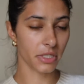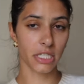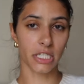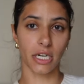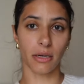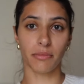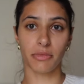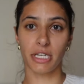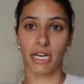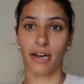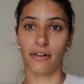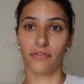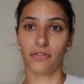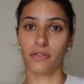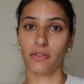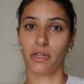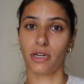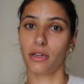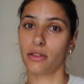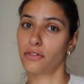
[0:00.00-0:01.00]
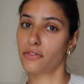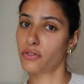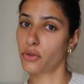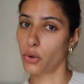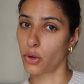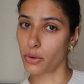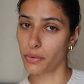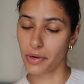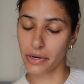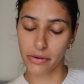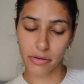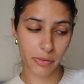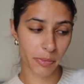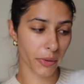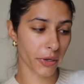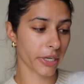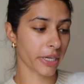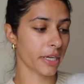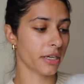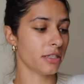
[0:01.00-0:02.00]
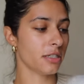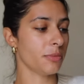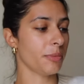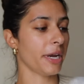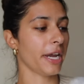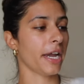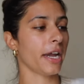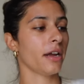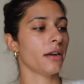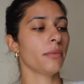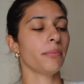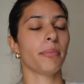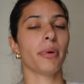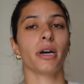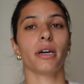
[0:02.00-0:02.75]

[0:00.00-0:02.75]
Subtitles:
dumped half of it on the floor when I was putting it into my hand,